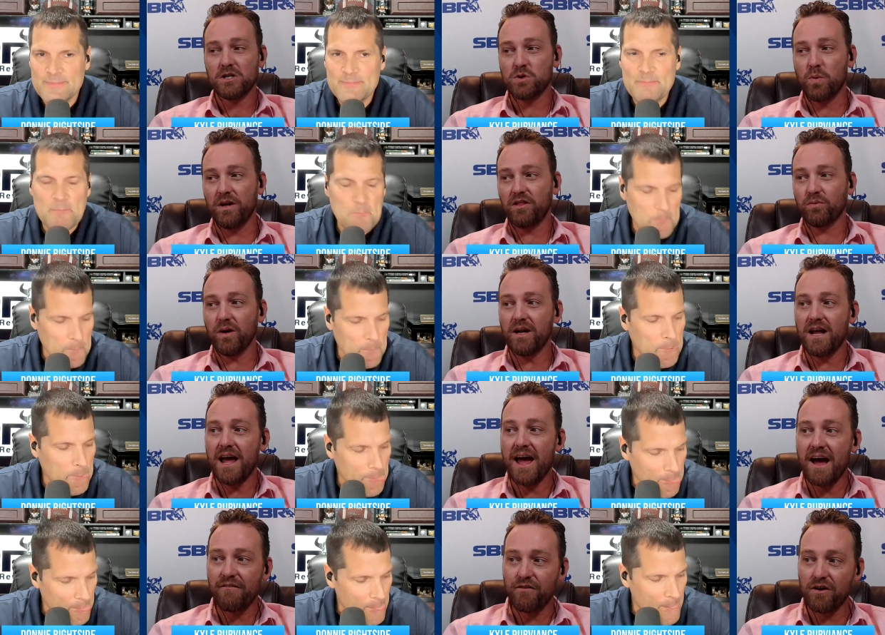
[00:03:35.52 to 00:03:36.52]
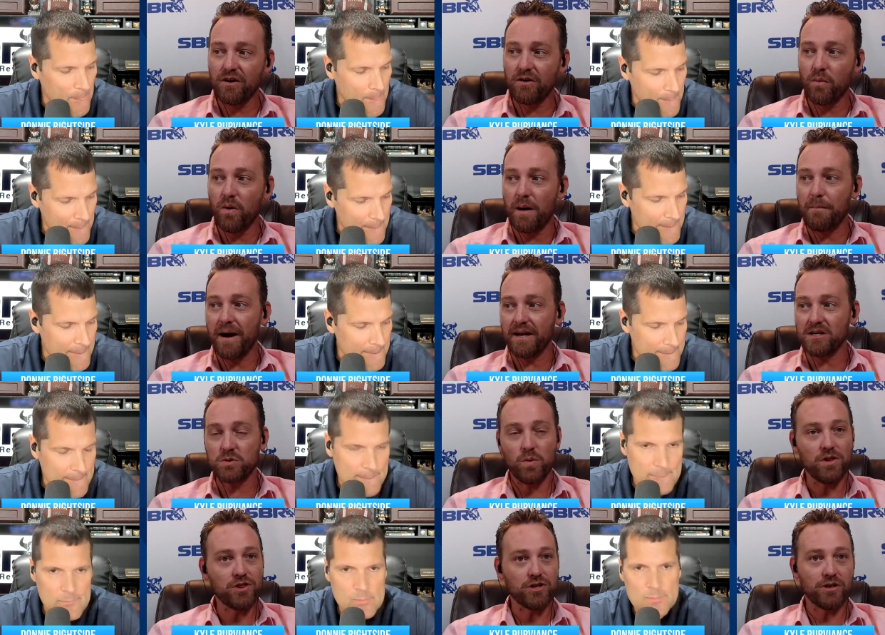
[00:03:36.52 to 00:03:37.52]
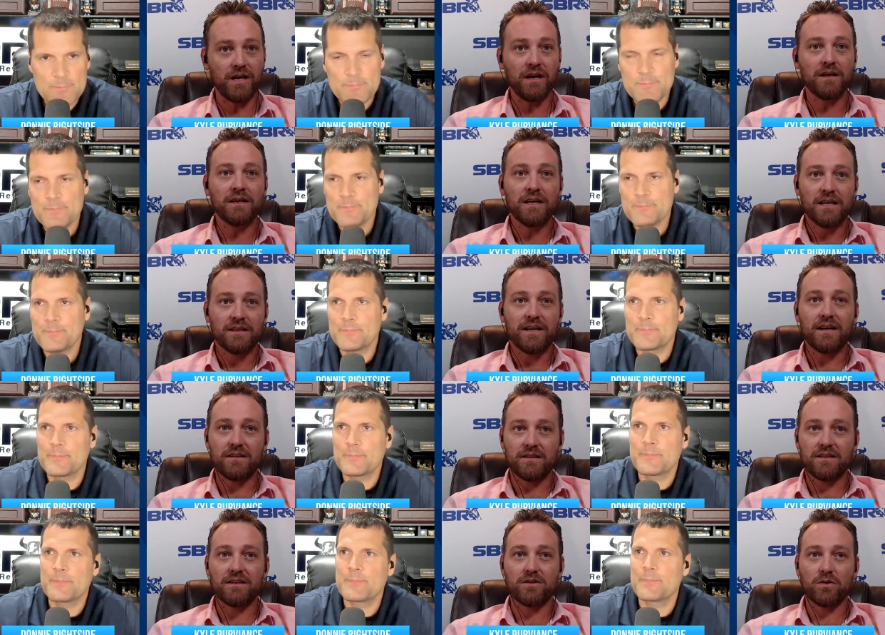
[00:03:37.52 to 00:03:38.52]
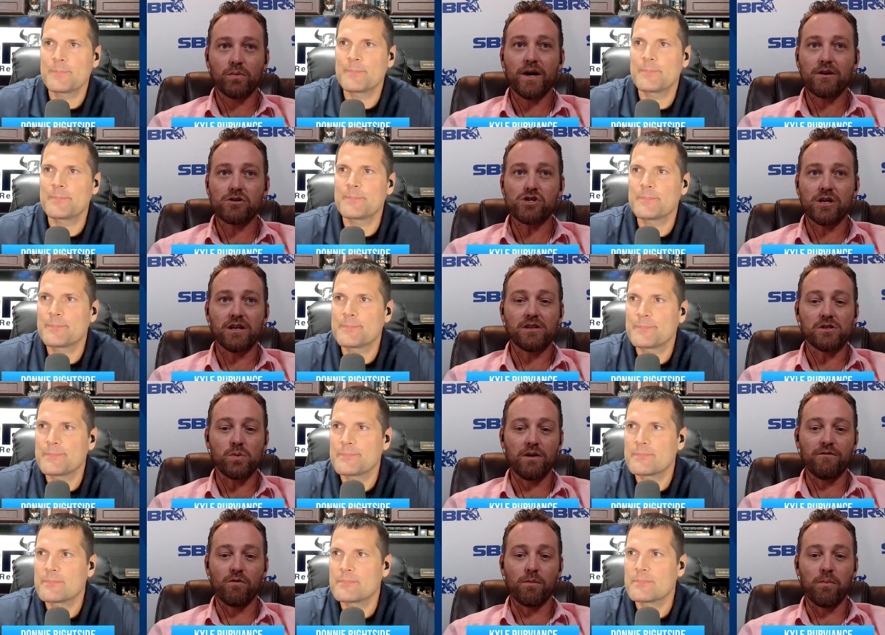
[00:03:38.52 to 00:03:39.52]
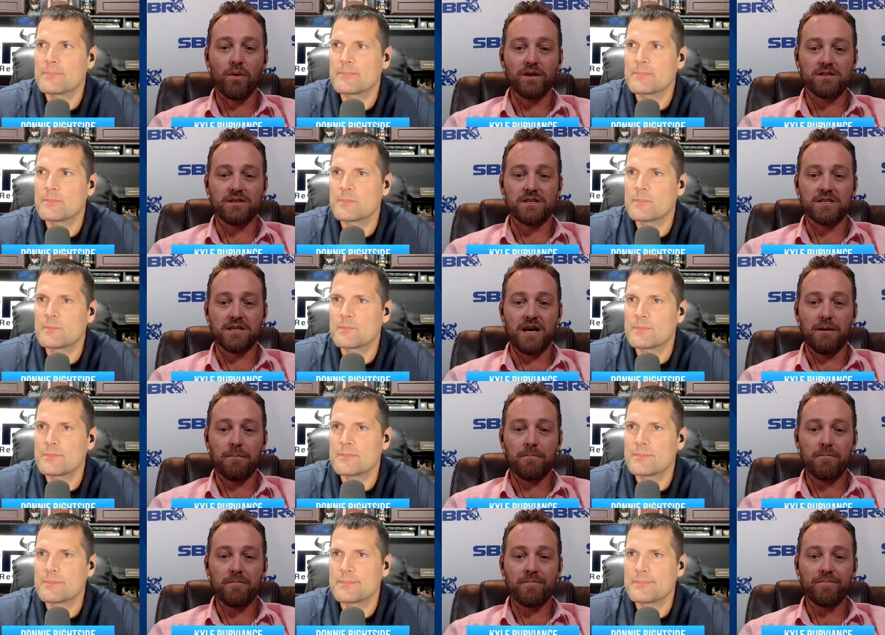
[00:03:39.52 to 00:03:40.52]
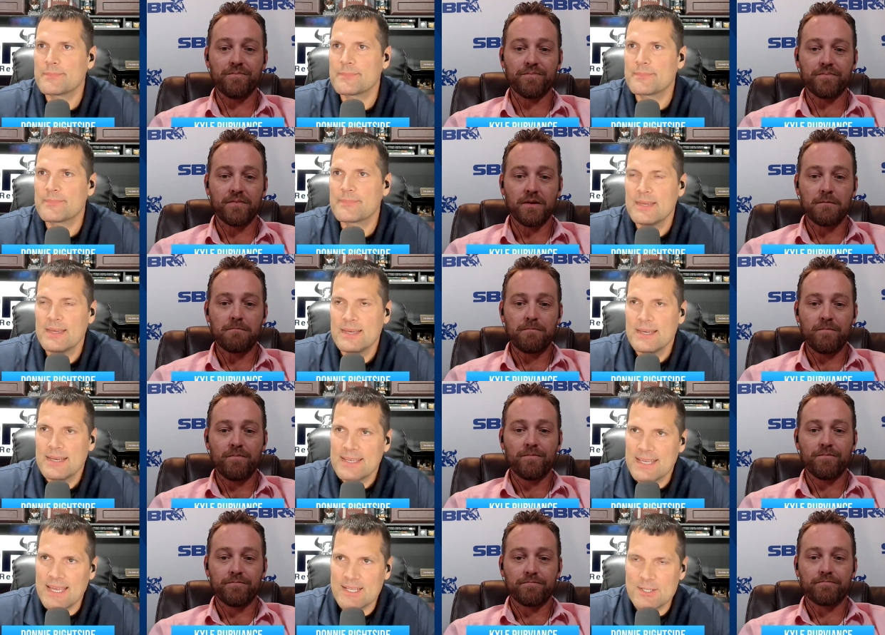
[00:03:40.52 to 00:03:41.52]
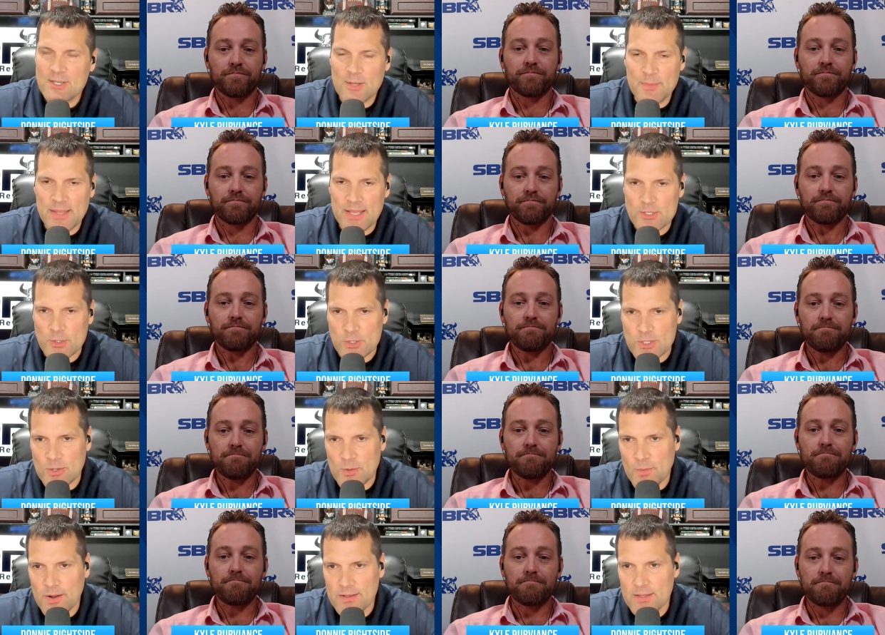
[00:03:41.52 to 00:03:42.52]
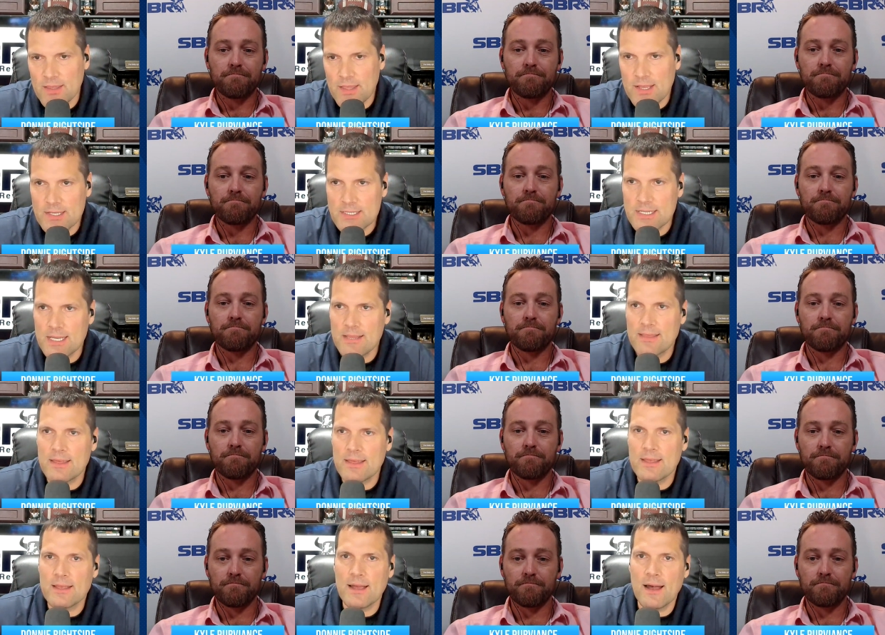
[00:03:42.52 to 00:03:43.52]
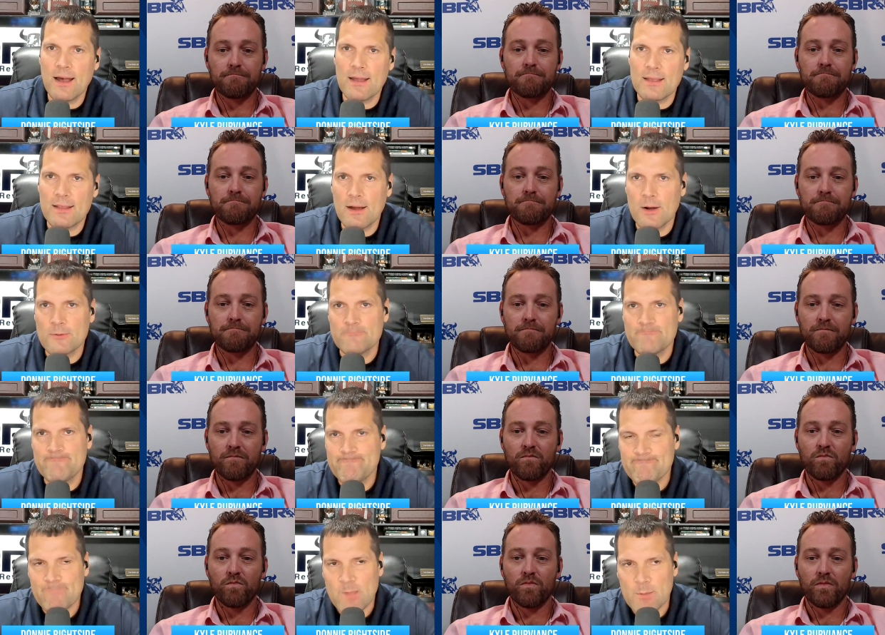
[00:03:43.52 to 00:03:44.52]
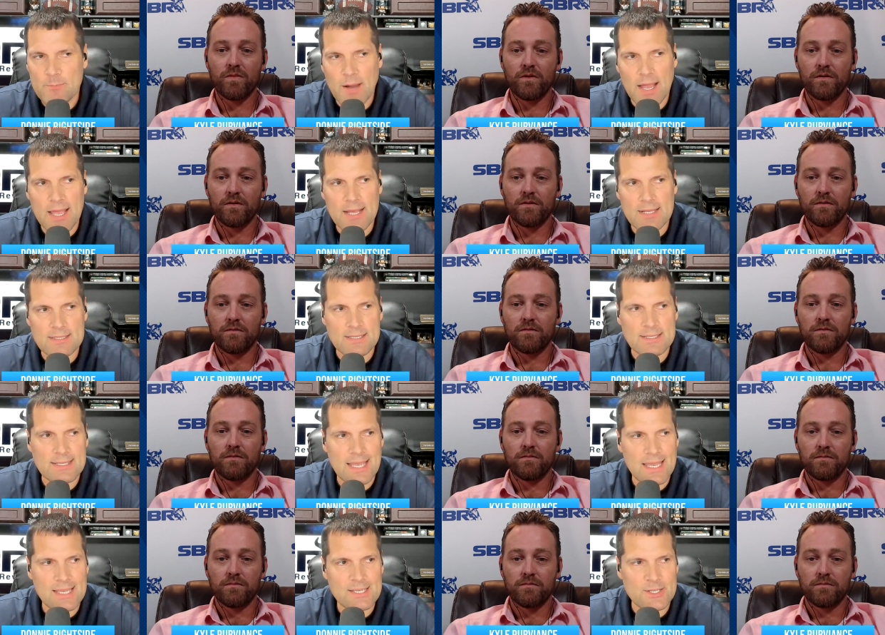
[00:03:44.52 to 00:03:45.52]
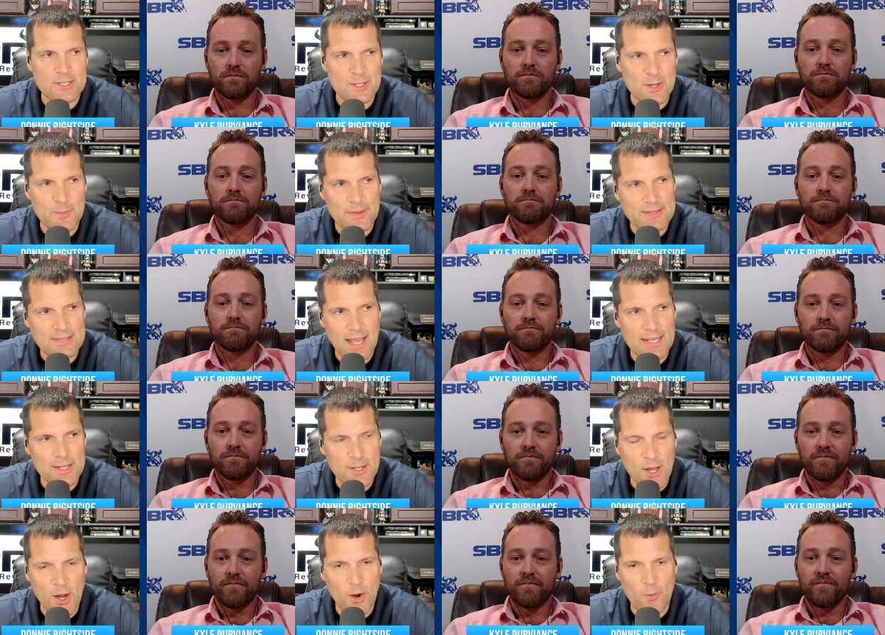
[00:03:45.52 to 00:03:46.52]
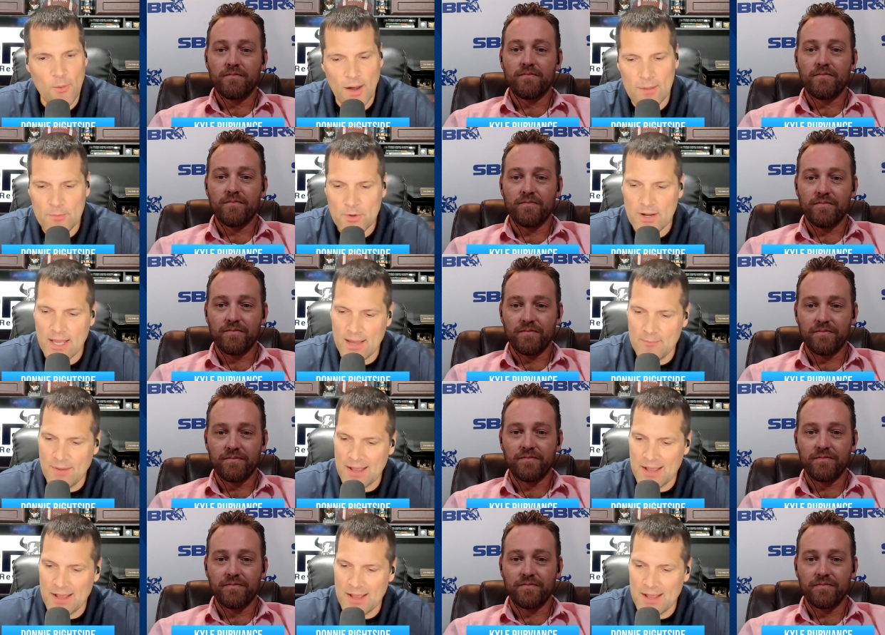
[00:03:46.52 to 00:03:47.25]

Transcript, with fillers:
Speaker 1: twenty-three and a half here at what, minus one thirty? That the Raiders should get to twenty-four points in this game.
Speaker 2: Yeah, it's going to be an interesting one. You can see the, uh, you know, my hesitation here because I know I'm going to have